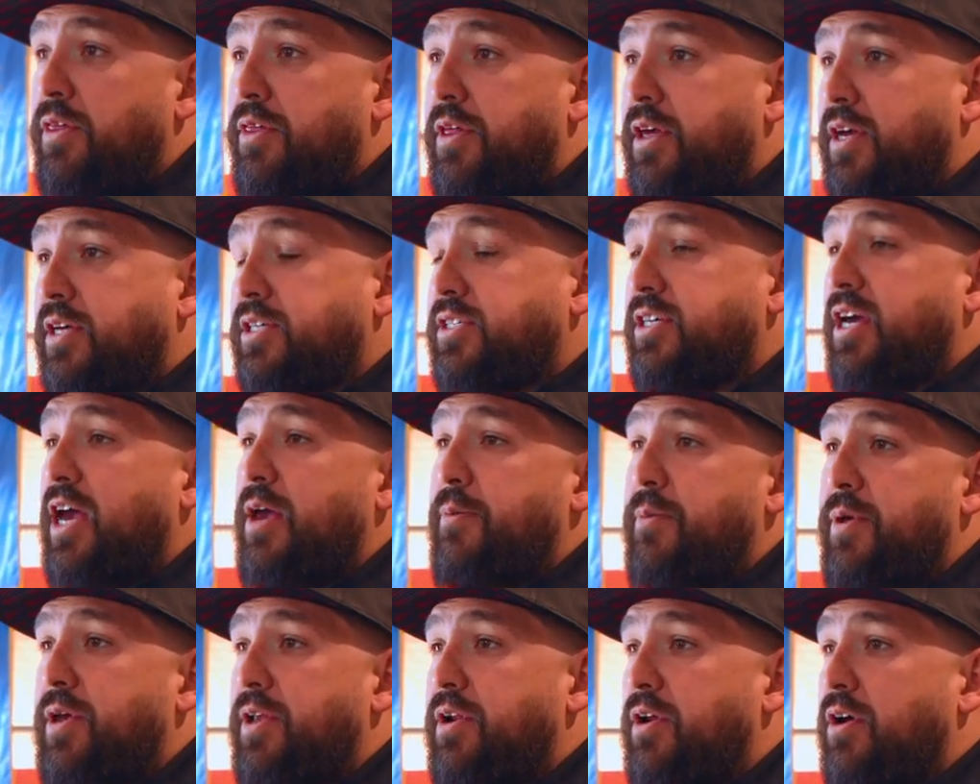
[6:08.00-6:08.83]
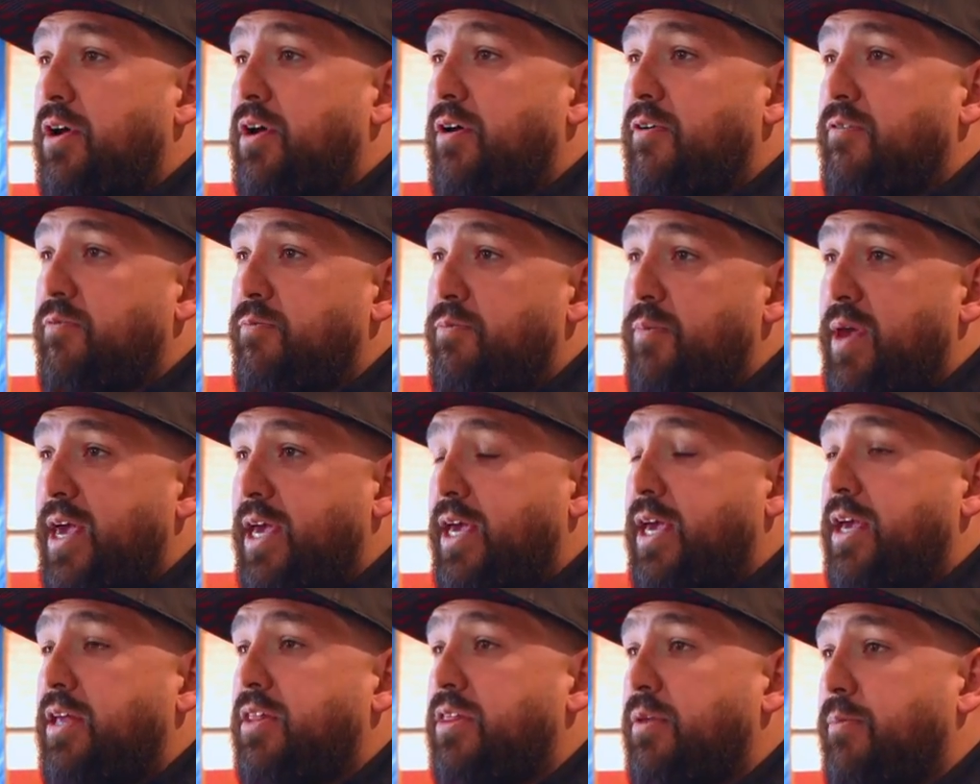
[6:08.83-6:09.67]
The excitement of
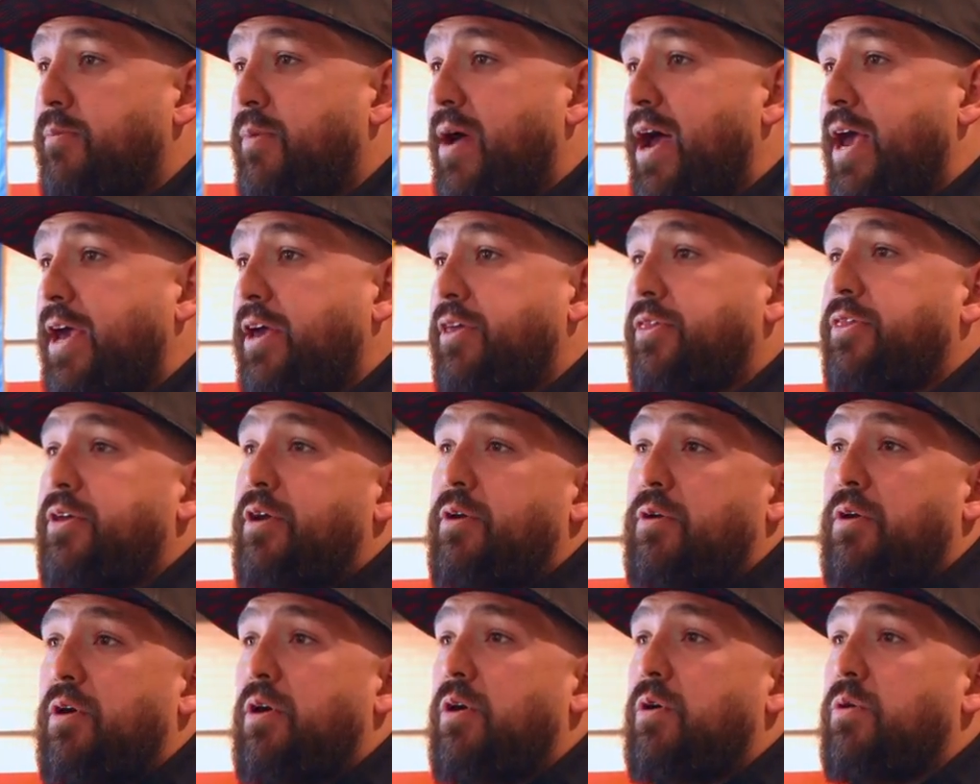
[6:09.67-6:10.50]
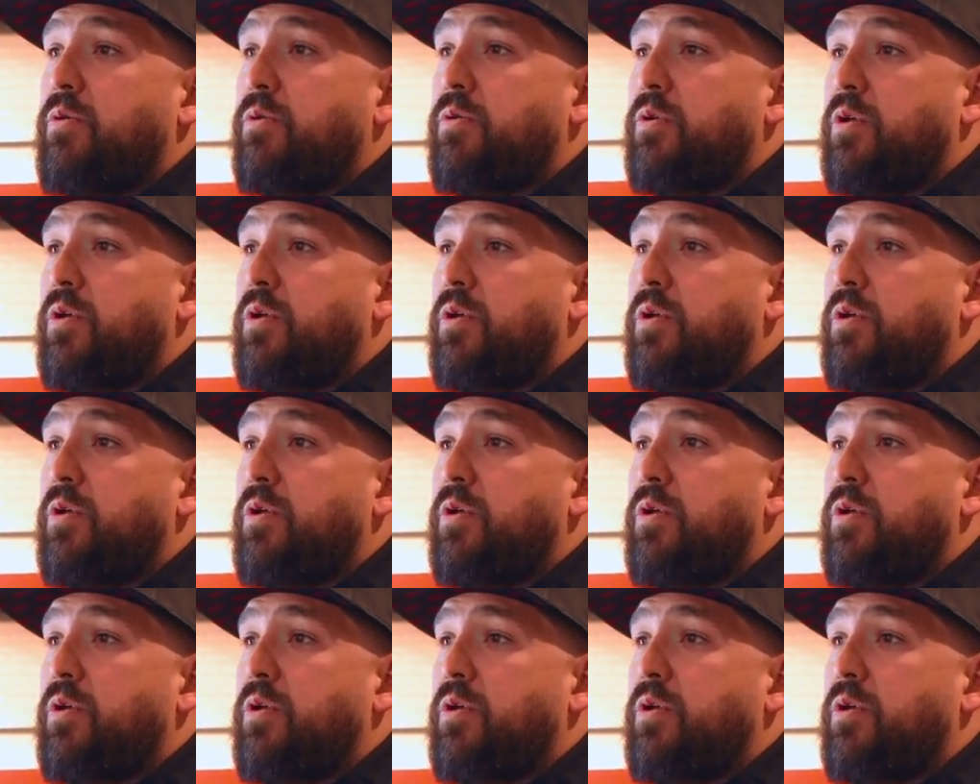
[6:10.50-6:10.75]
making the bike their own